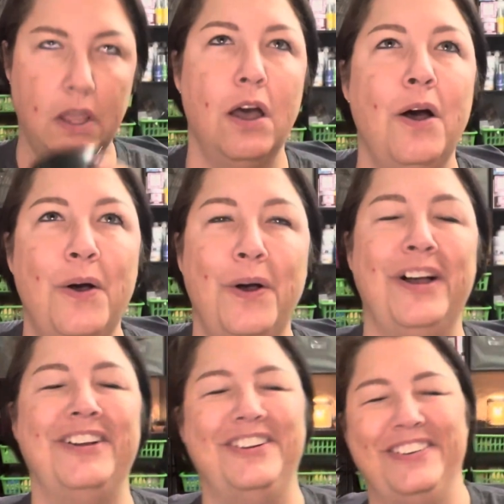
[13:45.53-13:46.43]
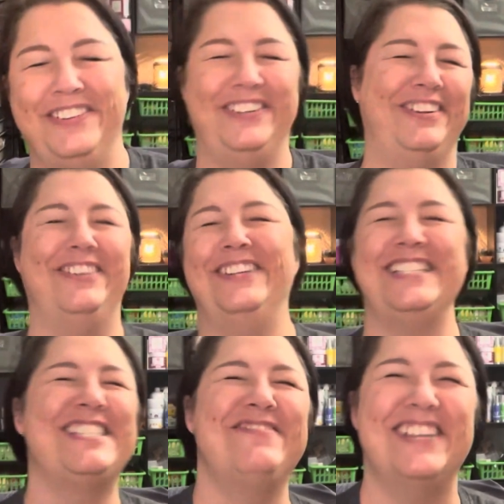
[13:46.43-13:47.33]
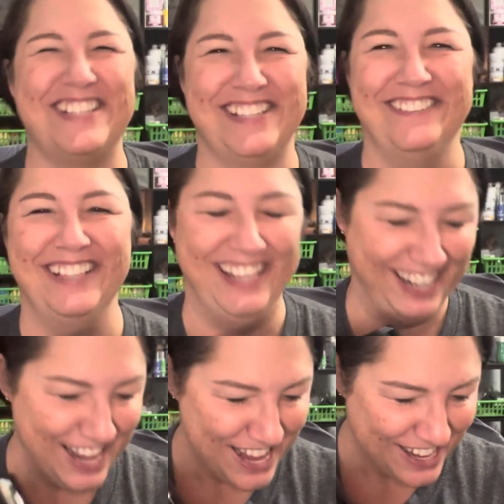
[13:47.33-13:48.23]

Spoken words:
Oh, it smells so good.